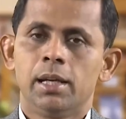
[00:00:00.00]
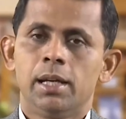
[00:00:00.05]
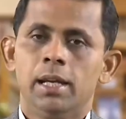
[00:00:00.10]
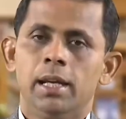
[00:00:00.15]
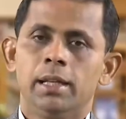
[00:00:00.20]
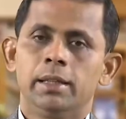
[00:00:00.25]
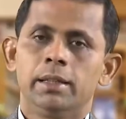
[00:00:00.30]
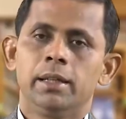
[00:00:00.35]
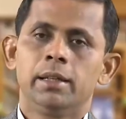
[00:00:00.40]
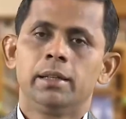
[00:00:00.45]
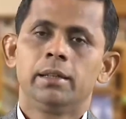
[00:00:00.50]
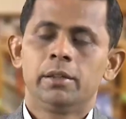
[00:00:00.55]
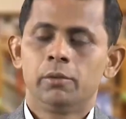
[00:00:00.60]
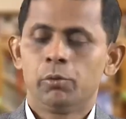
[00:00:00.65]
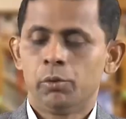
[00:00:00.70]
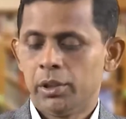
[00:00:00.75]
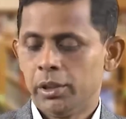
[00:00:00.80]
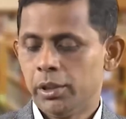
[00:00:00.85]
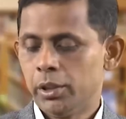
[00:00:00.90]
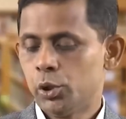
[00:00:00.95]
and then
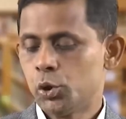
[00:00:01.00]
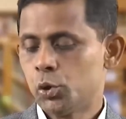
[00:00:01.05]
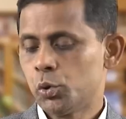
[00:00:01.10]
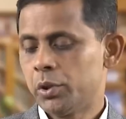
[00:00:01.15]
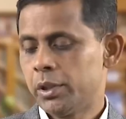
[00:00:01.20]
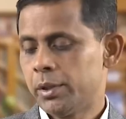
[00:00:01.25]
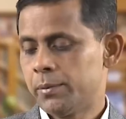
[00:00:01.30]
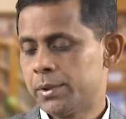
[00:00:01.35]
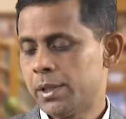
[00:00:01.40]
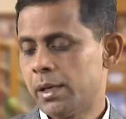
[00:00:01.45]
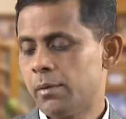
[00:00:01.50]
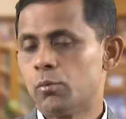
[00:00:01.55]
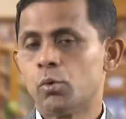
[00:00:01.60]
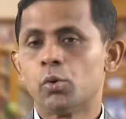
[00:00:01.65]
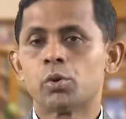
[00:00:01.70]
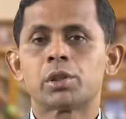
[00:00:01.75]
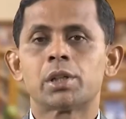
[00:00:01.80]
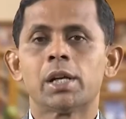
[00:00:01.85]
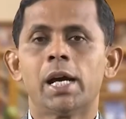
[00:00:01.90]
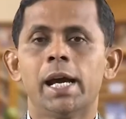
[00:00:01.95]
we need to give some
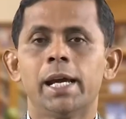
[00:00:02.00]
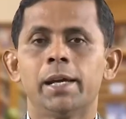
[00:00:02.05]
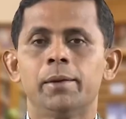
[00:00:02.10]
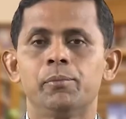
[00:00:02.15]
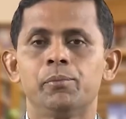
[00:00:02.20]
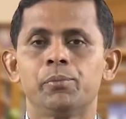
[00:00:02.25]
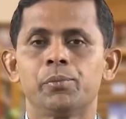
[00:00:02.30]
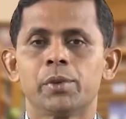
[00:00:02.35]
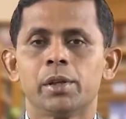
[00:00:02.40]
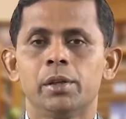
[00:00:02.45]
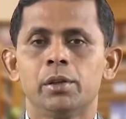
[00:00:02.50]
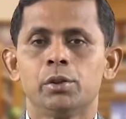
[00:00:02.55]
more time